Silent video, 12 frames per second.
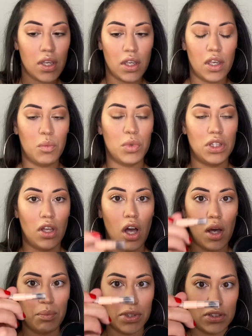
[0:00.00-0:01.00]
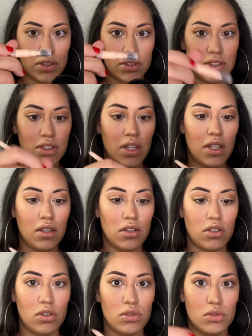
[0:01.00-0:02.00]
And with the opposite side,
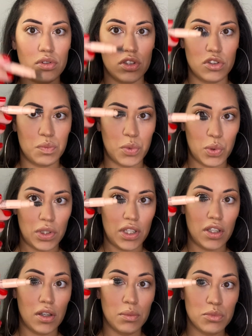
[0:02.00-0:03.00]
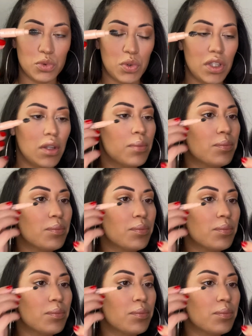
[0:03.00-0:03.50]
use the spoolie it comes with